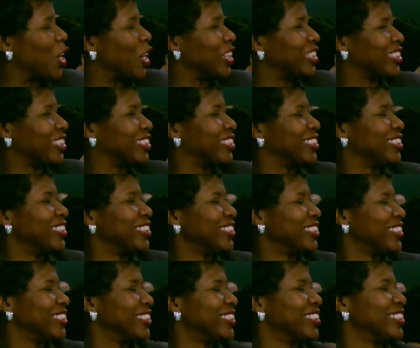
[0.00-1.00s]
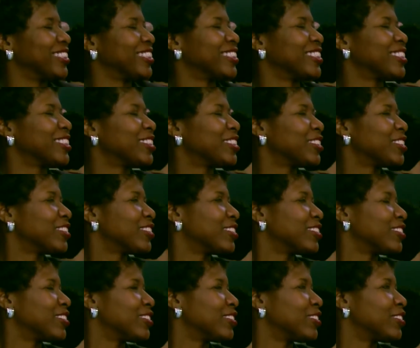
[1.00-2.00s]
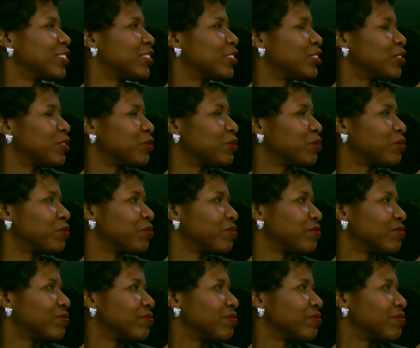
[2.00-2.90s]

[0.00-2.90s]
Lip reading: The person shown says nothing.